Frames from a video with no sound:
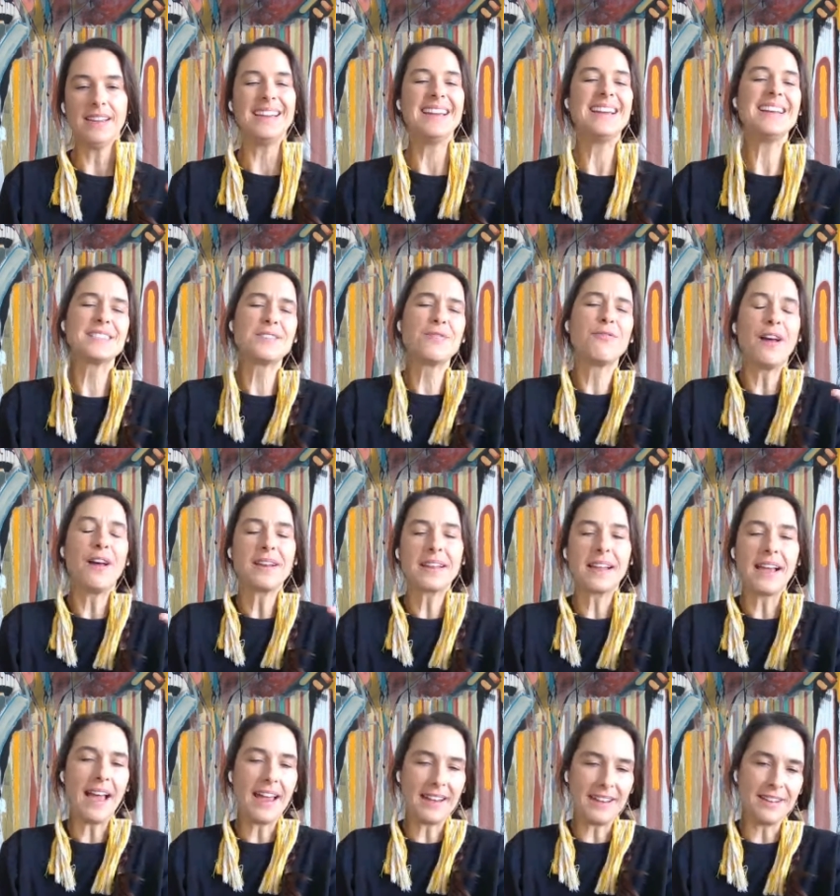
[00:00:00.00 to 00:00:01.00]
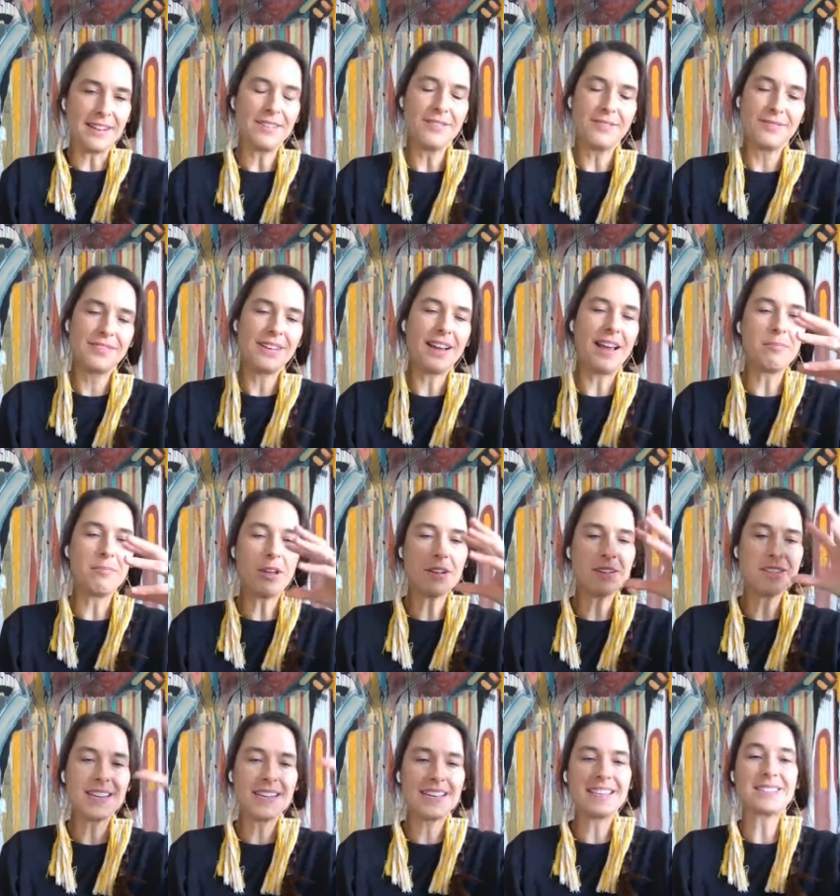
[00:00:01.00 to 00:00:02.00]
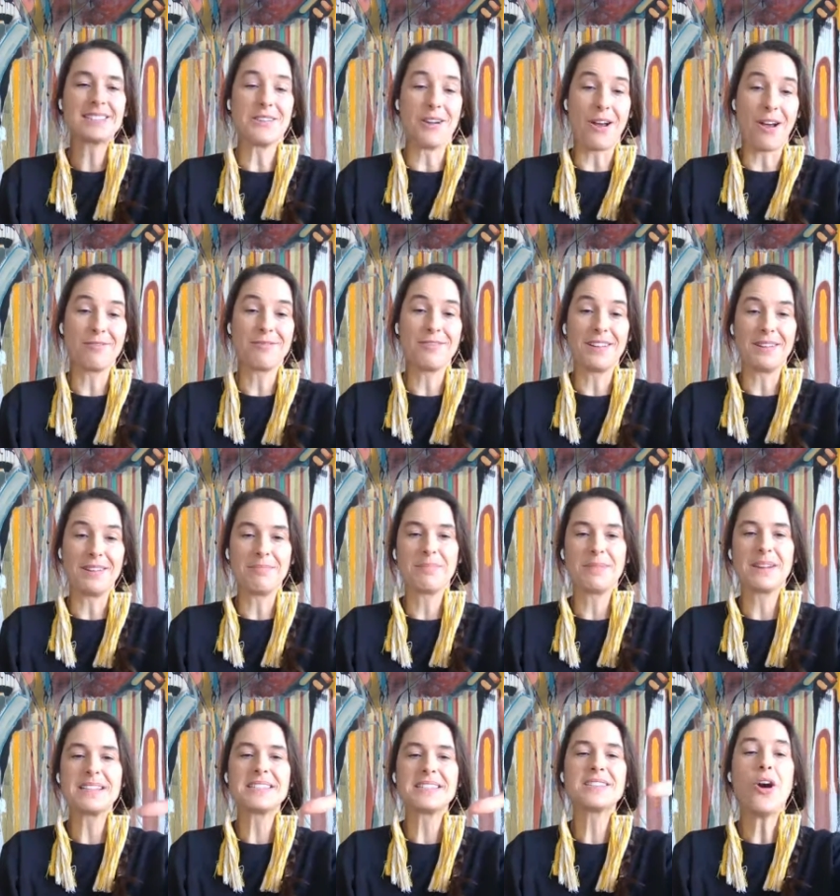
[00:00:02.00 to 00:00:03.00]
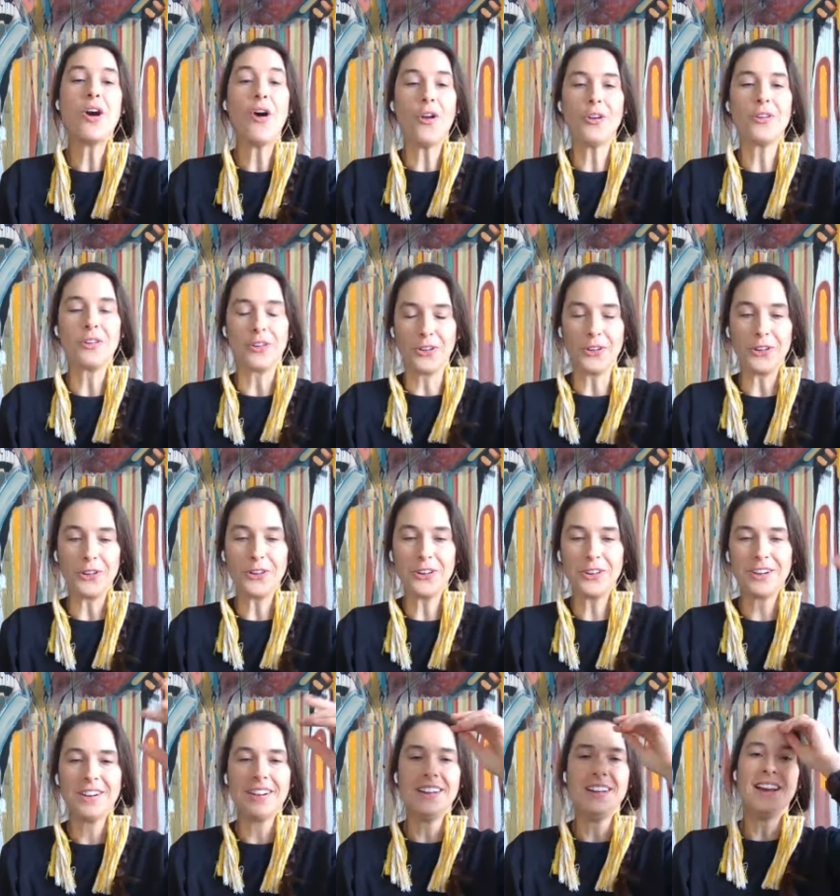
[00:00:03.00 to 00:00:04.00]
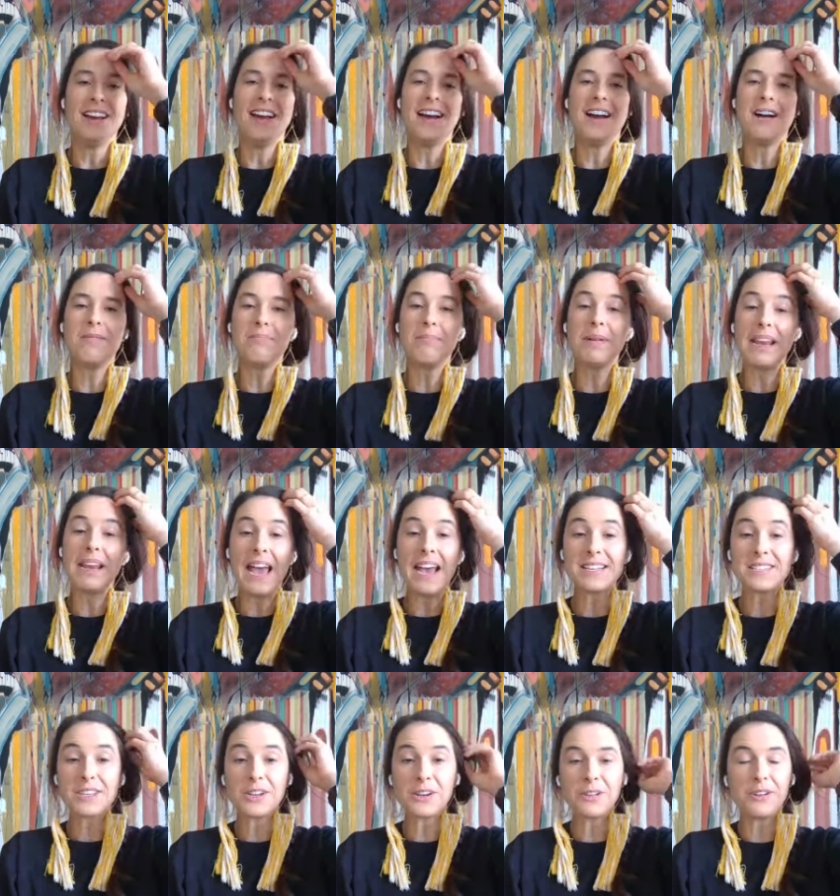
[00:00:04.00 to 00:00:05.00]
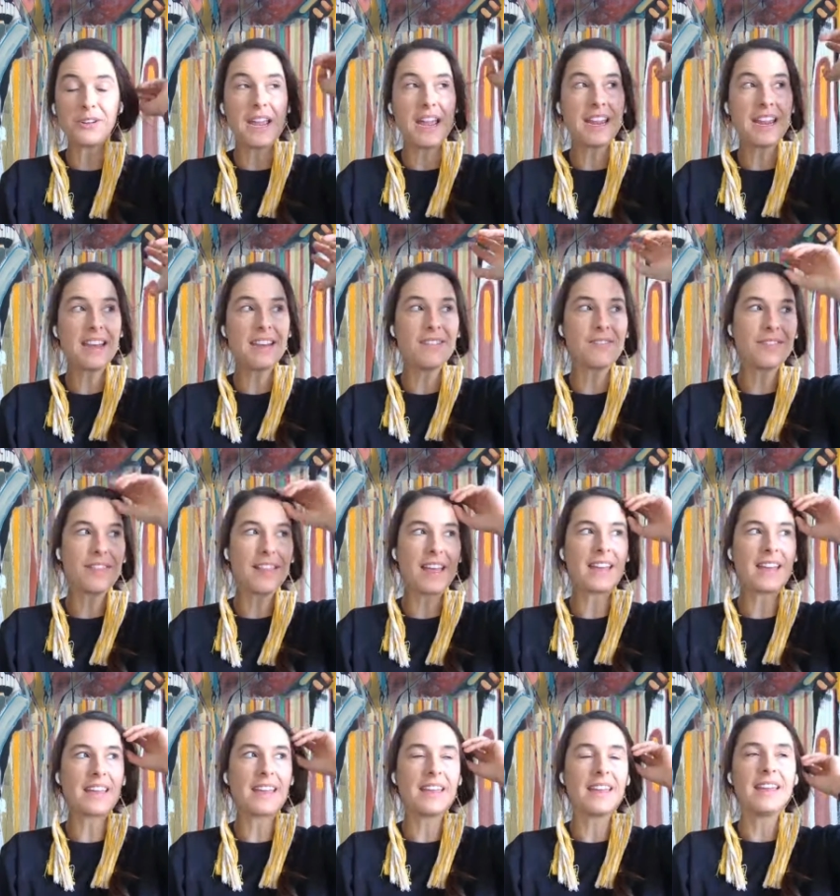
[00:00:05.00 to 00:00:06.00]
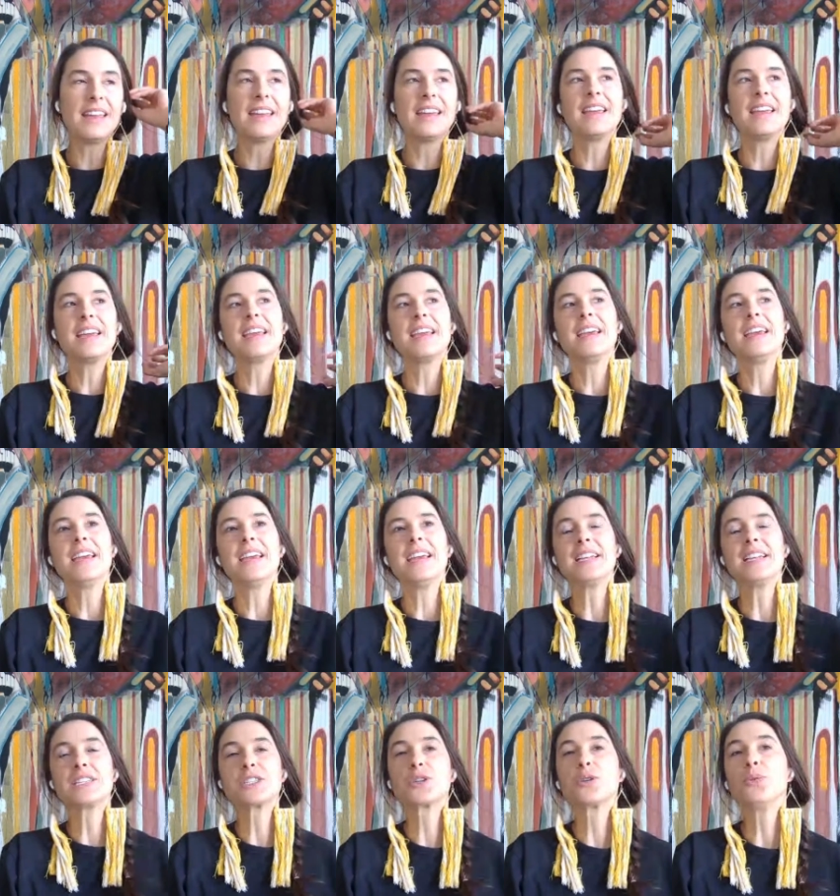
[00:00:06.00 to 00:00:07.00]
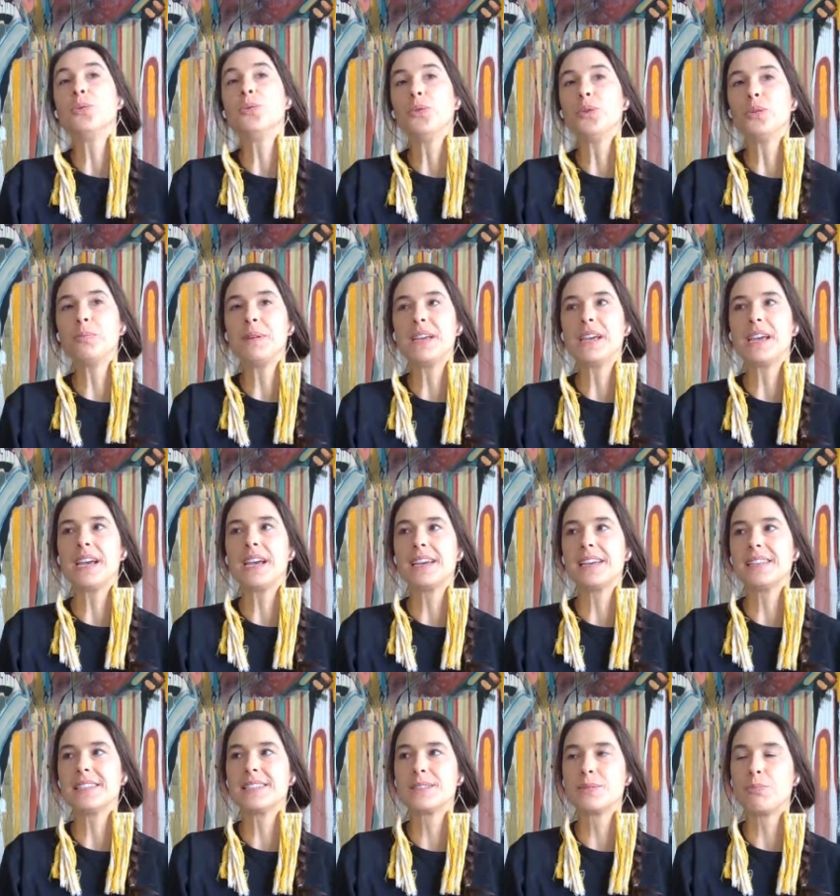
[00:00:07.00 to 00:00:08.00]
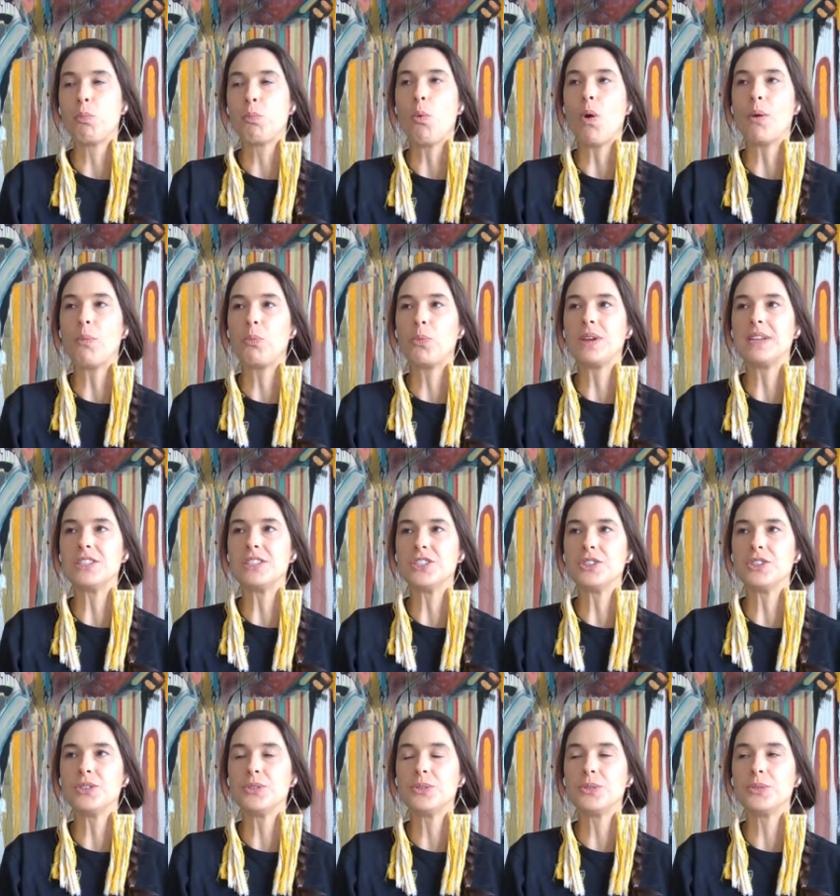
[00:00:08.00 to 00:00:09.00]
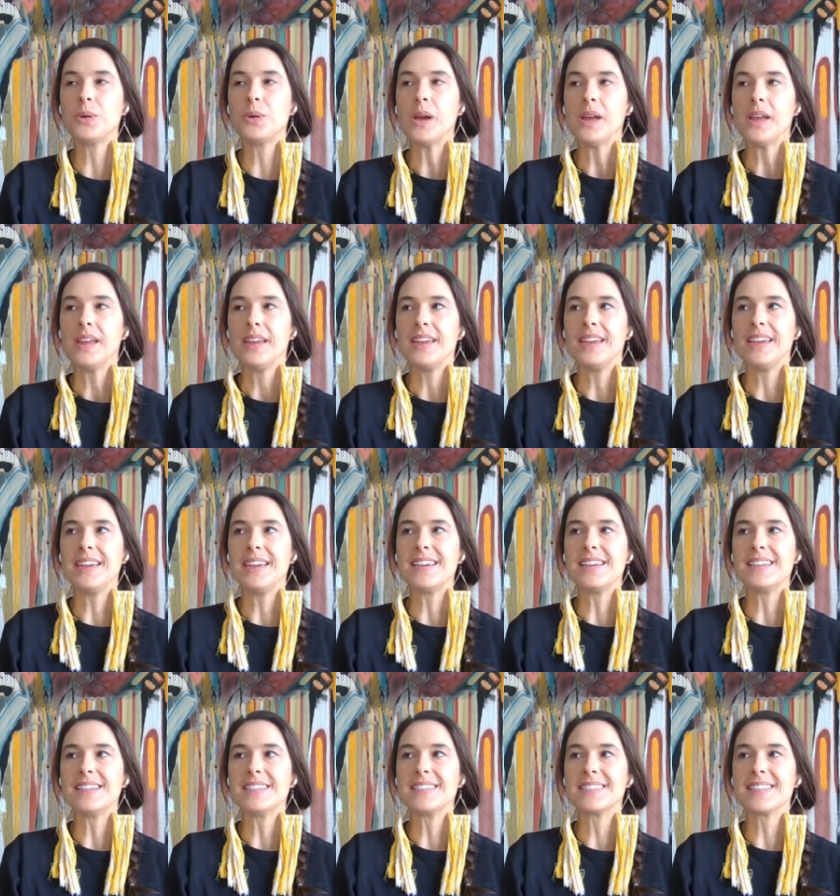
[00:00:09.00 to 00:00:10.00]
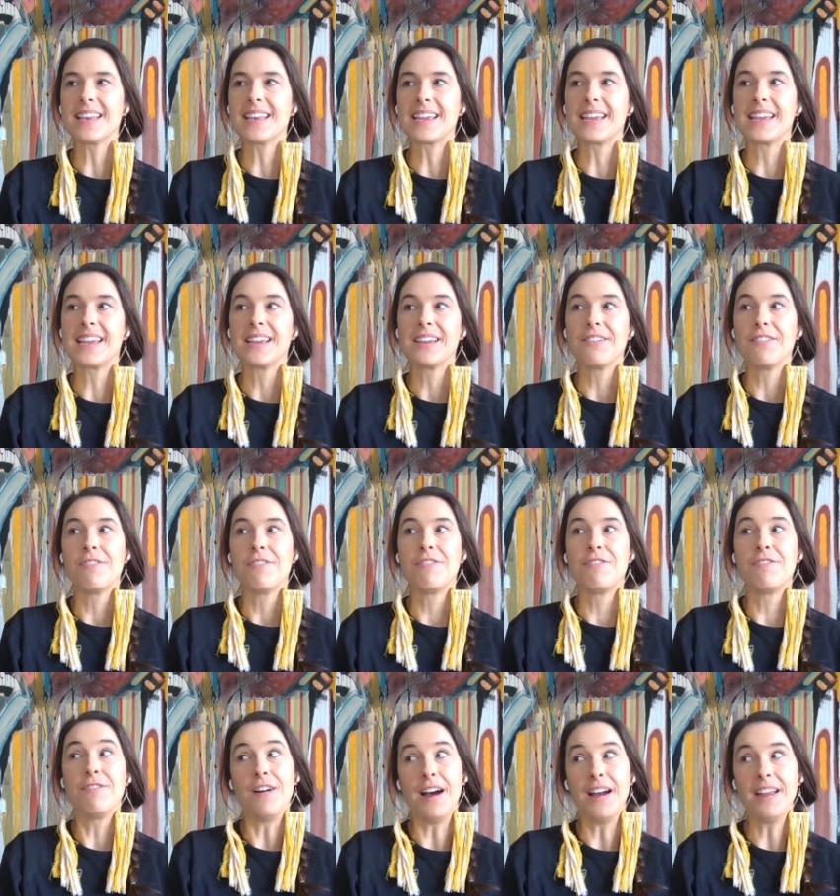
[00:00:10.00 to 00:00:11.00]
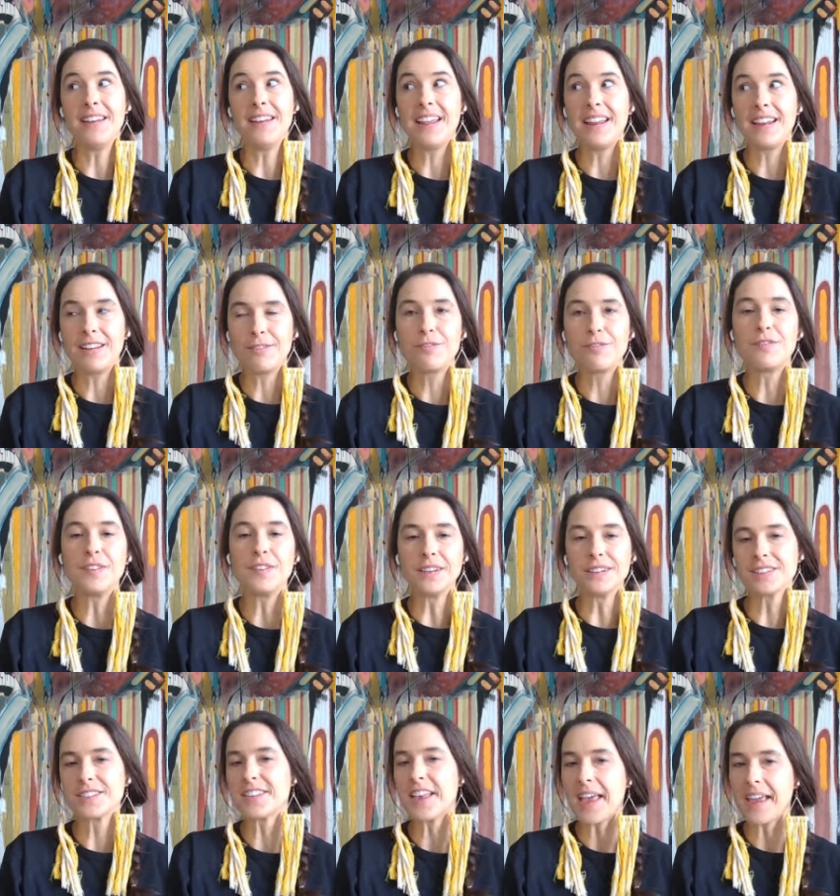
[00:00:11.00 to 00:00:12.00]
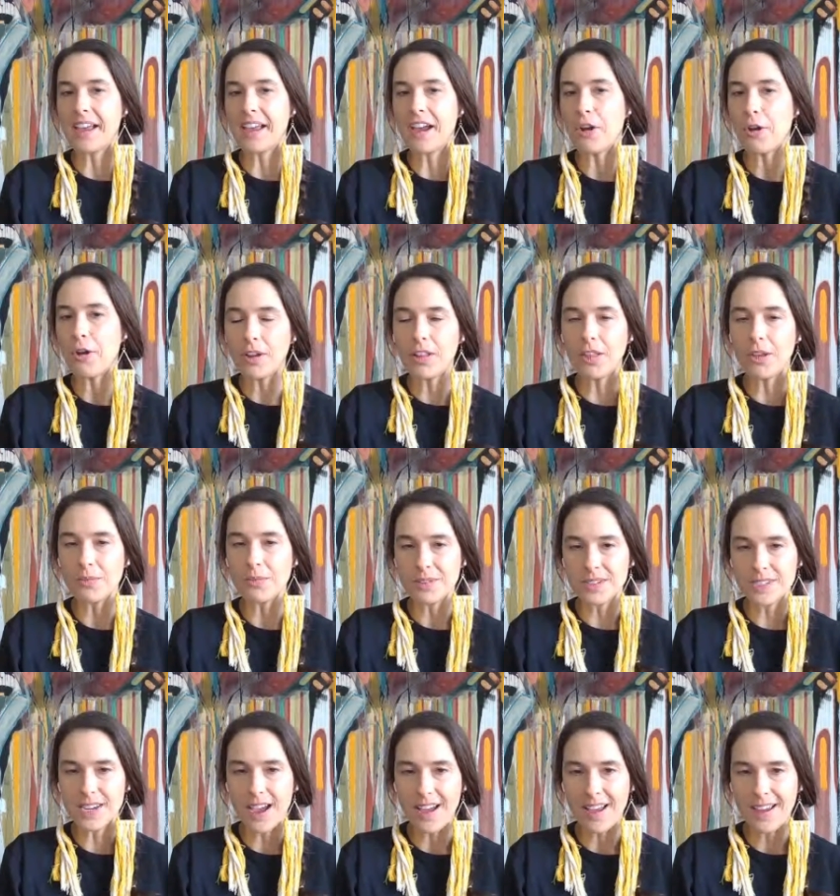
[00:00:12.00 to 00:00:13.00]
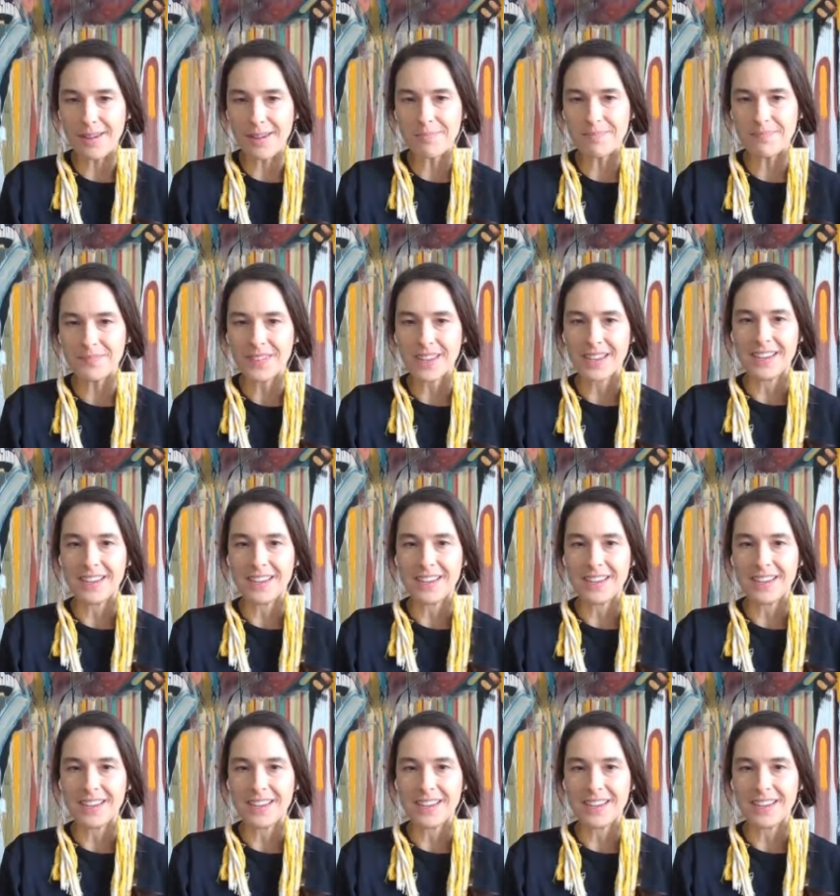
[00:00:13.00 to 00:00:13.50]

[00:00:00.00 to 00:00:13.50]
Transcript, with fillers: it's fun kind of. I'm not saying it's not fun, but it's harder. Um, mm-hmm. But as a creative, like it's cool because what we do is like fun and it feels like our alone time.